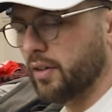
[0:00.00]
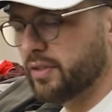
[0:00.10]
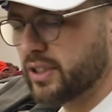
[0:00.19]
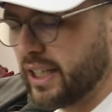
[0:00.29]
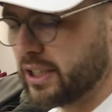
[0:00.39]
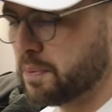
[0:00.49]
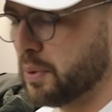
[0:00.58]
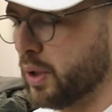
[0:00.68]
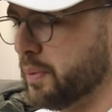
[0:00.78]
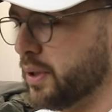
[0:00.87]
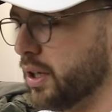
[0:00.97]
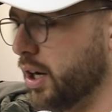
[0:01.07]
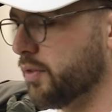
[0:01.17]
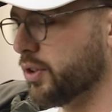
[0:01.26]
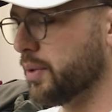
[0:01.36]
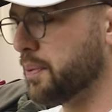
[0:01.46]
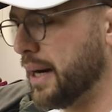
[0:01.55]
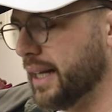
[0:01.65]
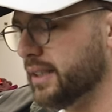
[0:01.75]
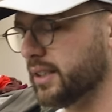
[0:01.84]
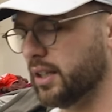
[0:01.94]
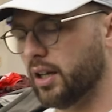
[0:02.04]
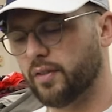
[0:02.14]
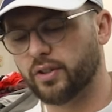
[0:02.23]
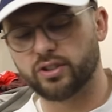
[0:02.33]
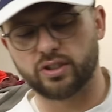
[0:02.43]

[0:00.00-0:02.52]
obviously exploring with a lot of other brands and a lot of other